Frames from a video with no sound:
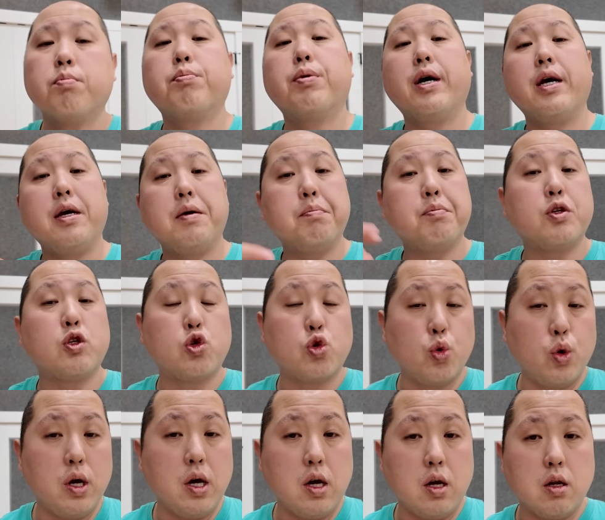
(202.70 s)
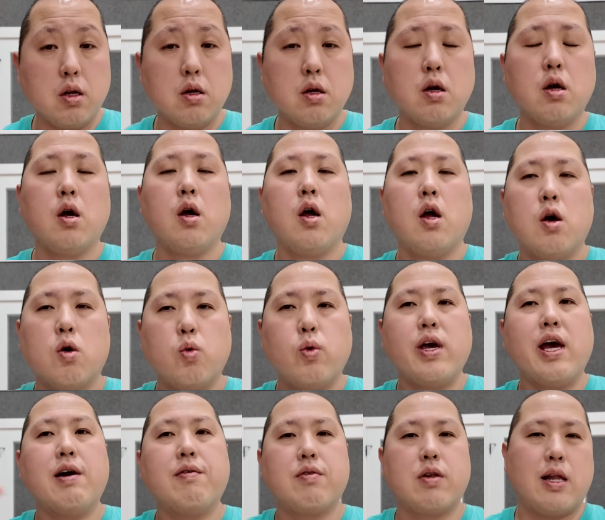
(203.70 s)
But in between, we
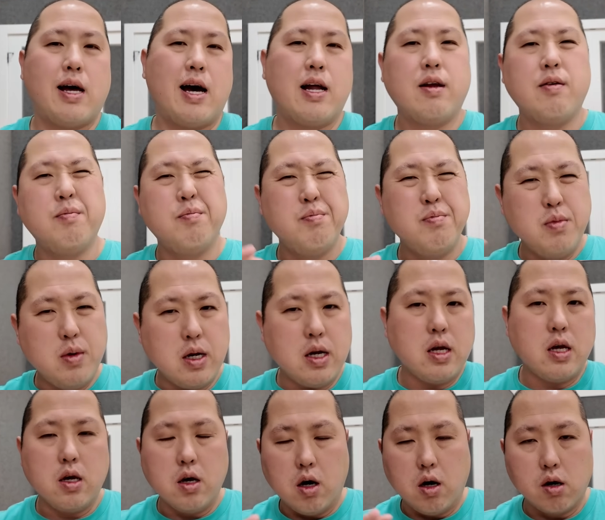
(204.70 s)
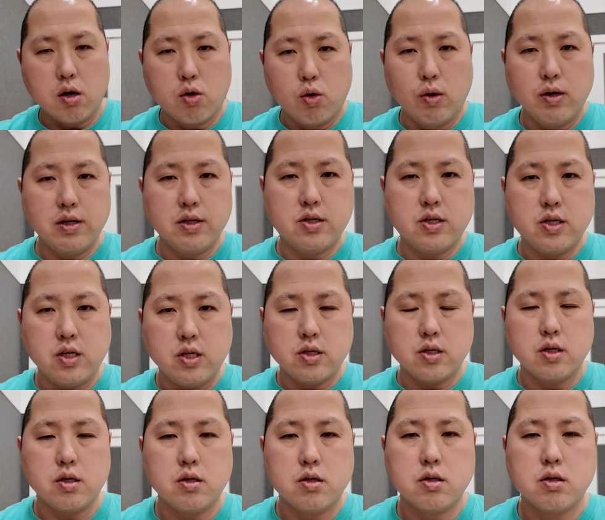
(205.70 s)
have a lot of mini altcoin
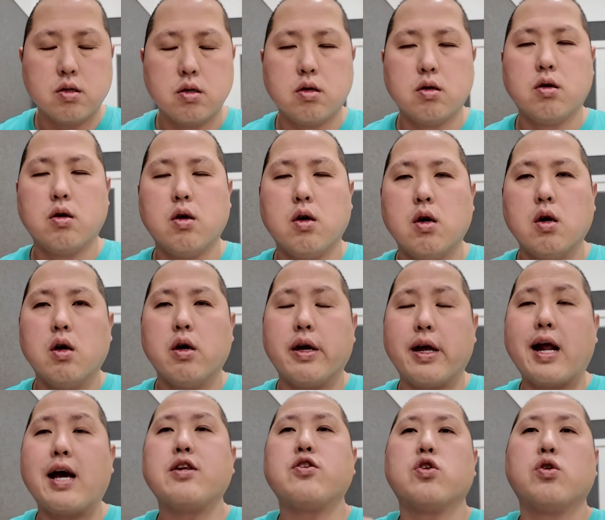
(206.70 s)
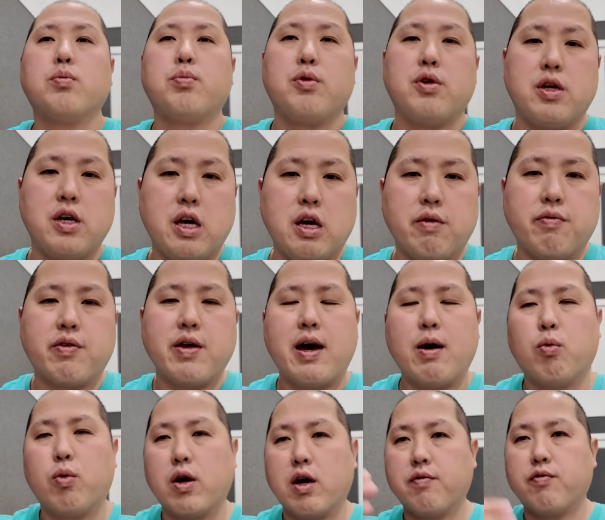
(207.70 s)
seasons. And I do believe
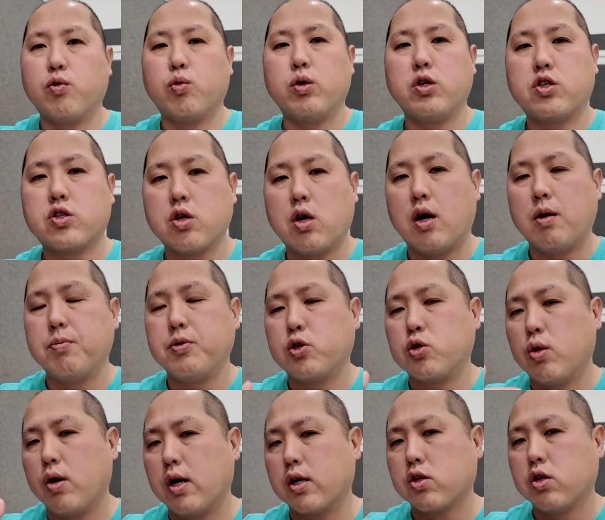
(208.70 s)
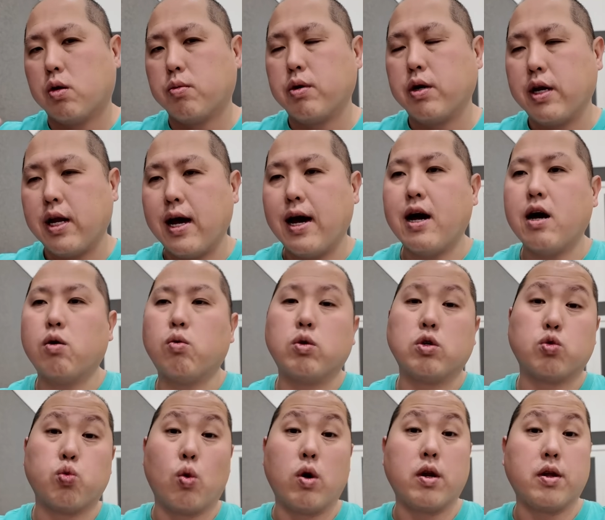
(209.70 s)
that whatever we saw between October and now
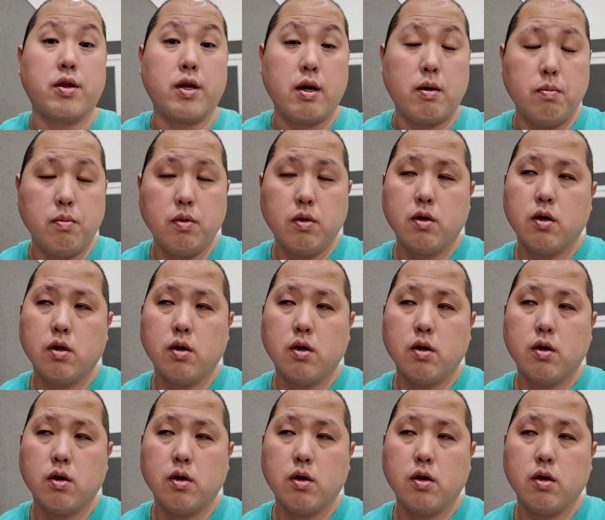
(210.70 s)
was one of them.